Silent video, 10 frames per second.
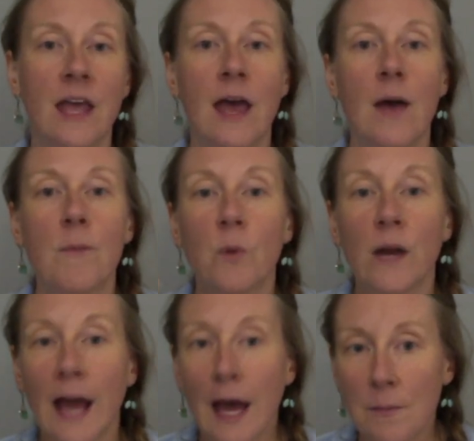But what
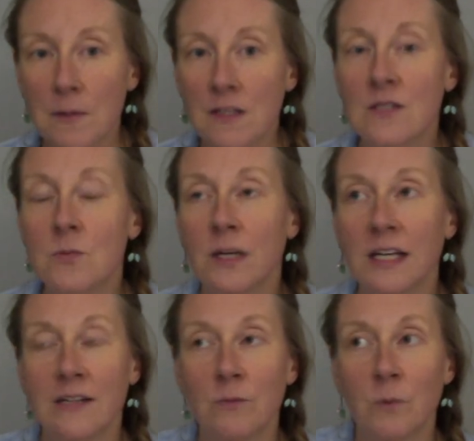happens when
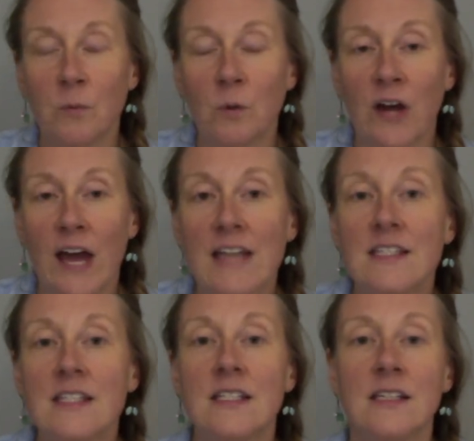it when we're
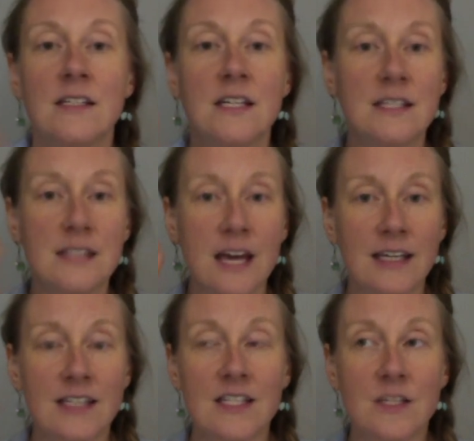hesitant is that
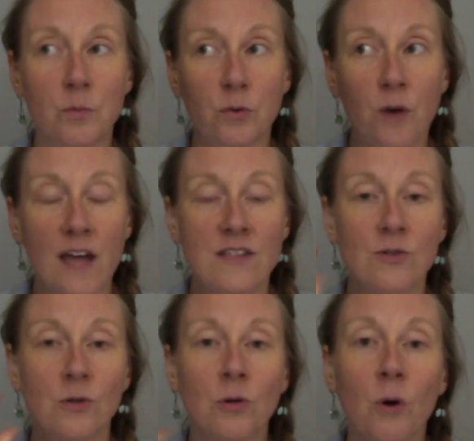gets suppressed
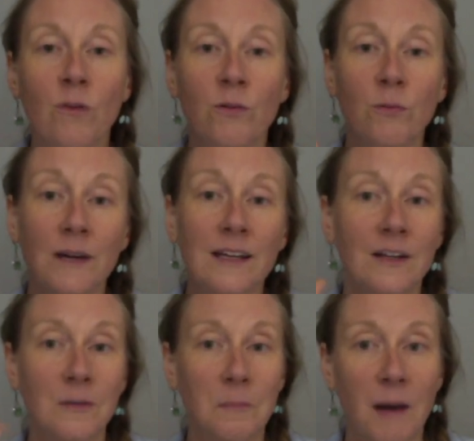or
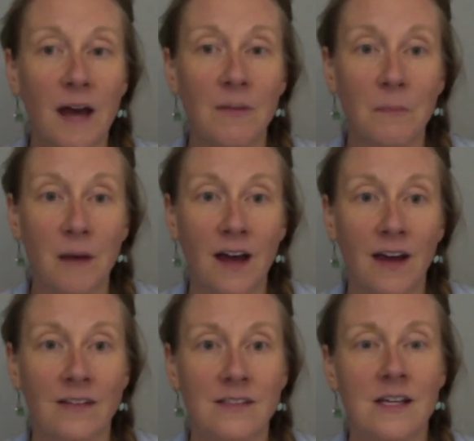overridden by the
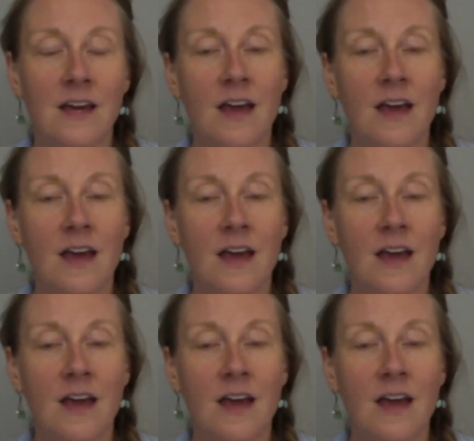mind.